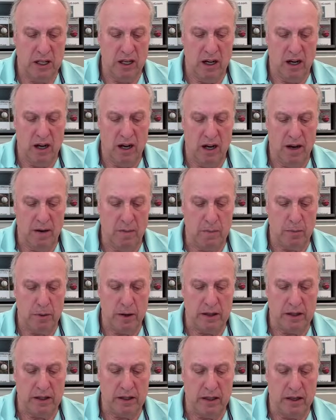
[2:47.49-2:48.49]

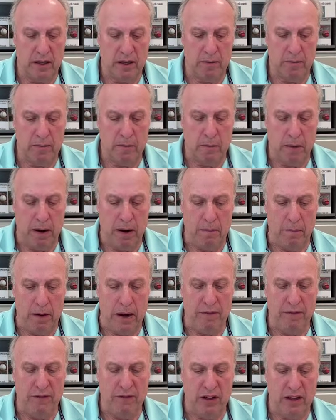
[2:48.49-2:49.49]
But
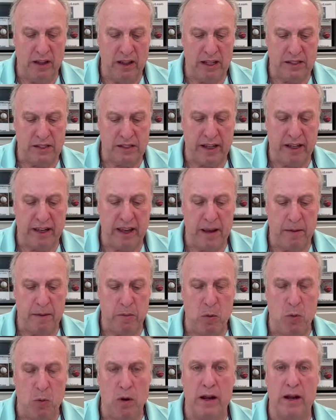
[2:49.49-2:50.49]
my feeling is I came
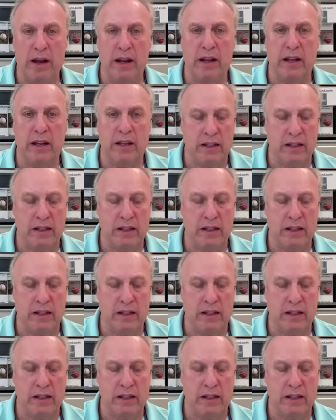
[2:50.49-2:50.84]
away,